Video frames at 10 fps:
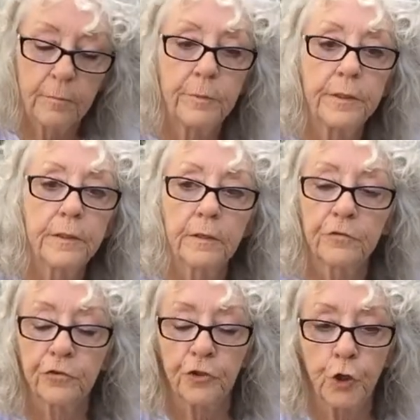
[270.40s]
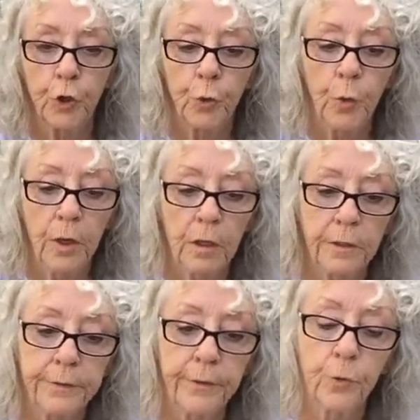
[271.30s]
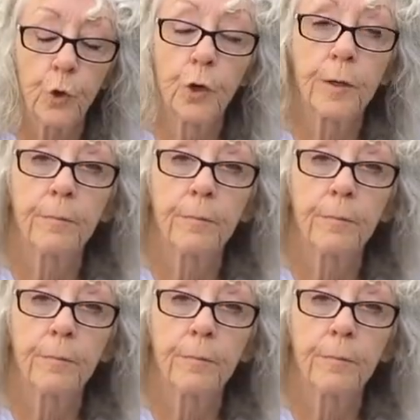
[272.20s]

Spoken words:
be askew and not worry